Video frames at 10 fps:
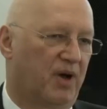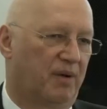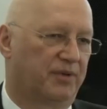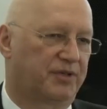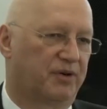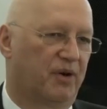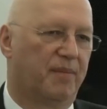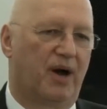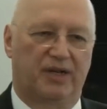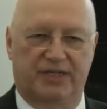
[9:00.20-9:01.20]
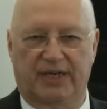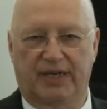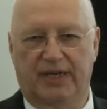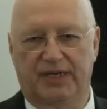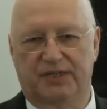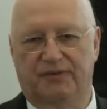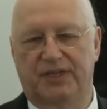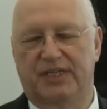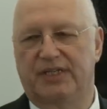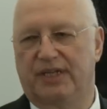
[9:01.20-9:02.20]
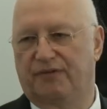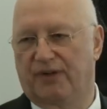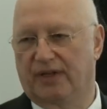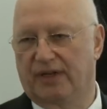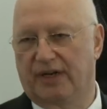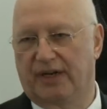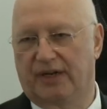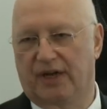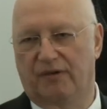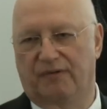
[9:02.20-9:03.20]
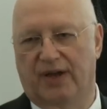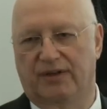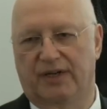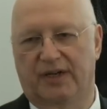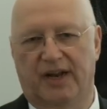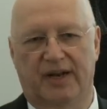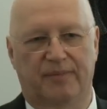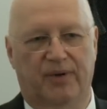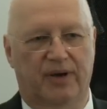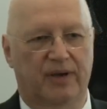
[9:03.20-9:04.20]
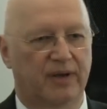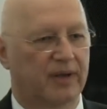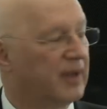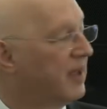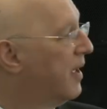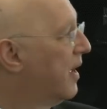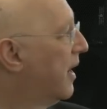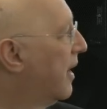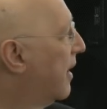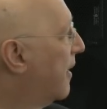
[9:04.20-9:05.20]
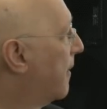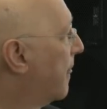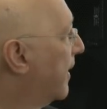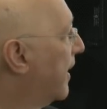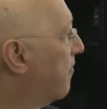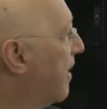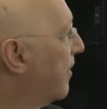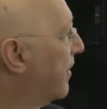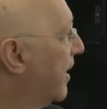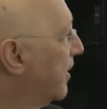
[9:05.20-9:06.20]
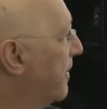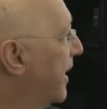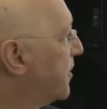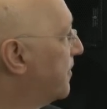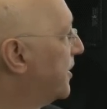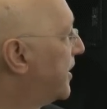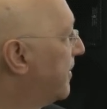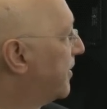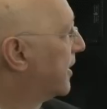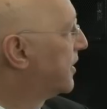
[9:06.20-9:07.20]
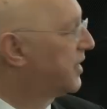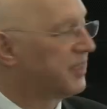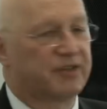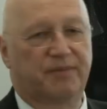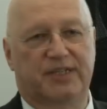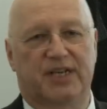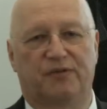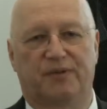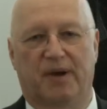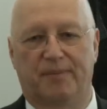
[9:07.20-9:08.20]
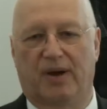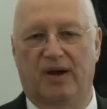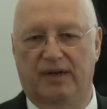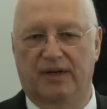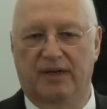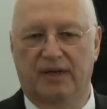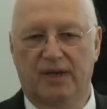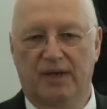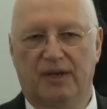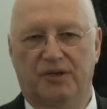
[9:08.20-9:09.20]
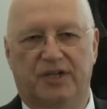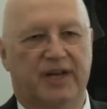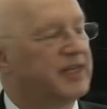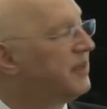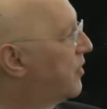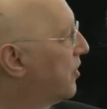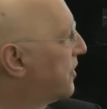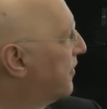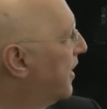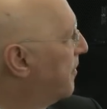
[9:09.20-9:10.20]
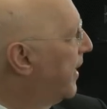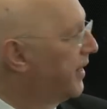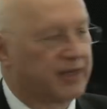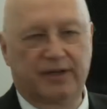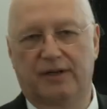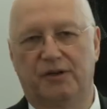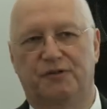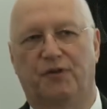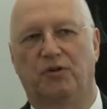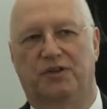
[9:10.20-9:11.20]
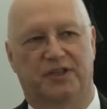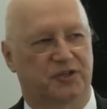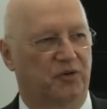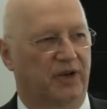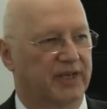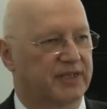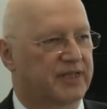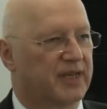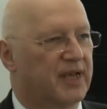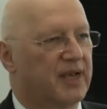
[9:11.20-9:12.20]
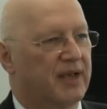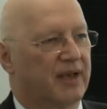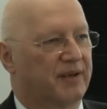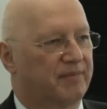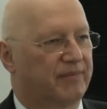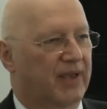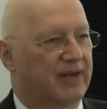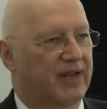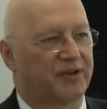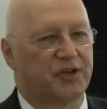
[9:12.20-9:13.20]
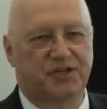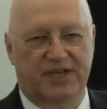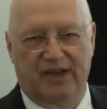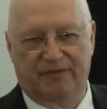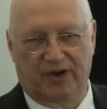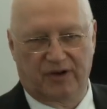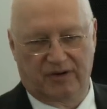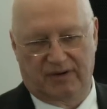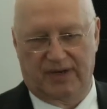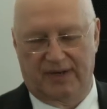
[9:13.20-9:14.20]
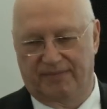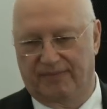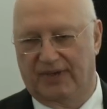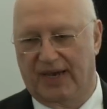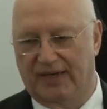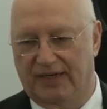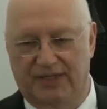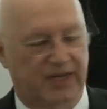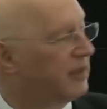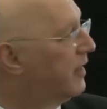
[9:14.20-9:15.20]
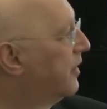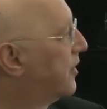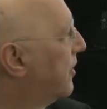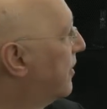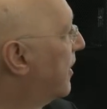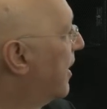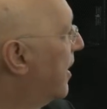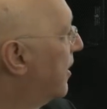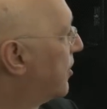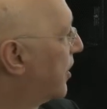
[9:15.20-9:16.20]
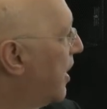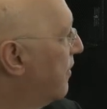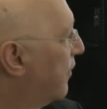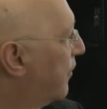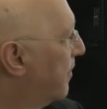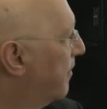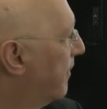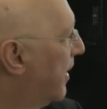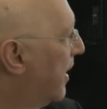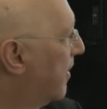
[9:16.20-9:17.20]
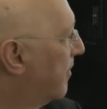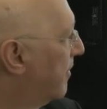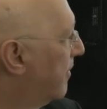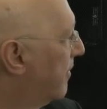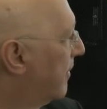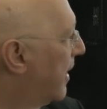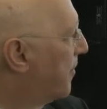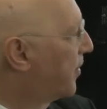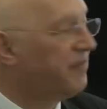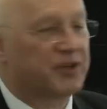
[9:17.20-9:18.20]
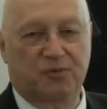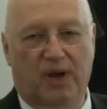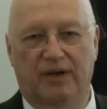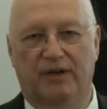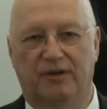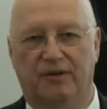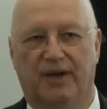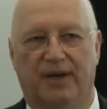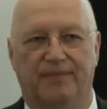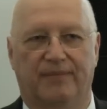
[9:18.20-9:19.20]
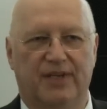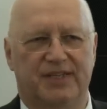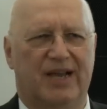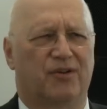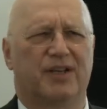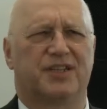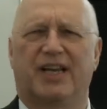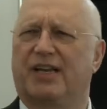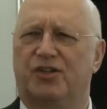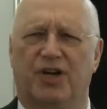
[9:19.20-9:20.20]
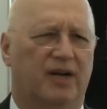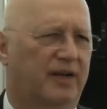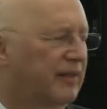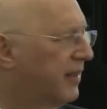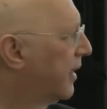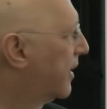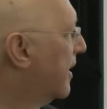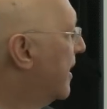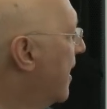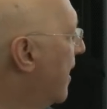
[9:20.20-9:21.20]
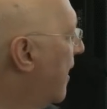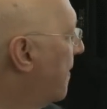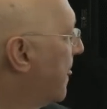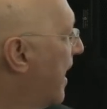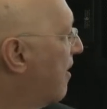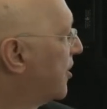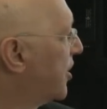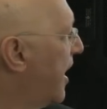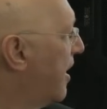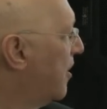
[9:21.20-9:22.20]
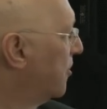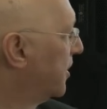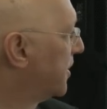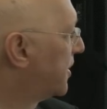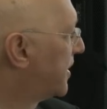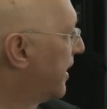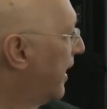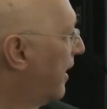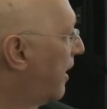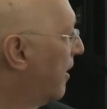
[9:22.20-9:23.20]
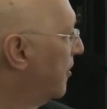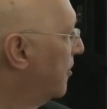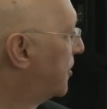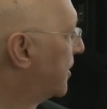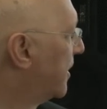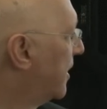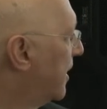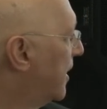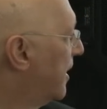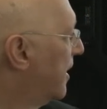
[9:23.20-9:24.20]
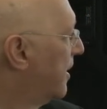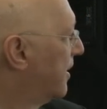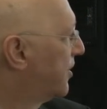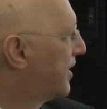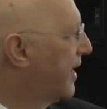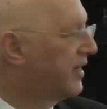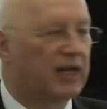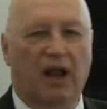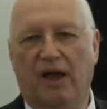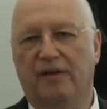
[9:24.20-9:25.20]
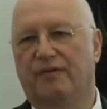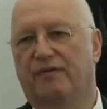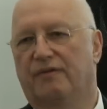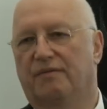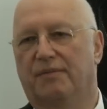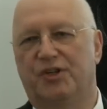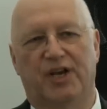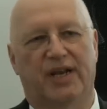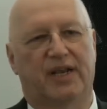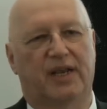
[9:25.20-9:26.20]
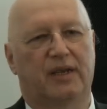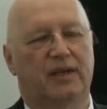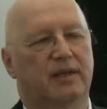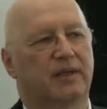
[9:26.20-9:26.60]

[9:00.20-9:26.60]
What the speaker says: Marble through Amati, his VCT fund that he co-founded in Edinburgh. And they round out the management team that consists of myself and my partner, who's a native Kosovan Albanian, whose fault this all is, and our new CFO, Candice Sutherland, who took over from our previous one, who is now on her second child, I think. Our shareholders include Standard Life, Magedi,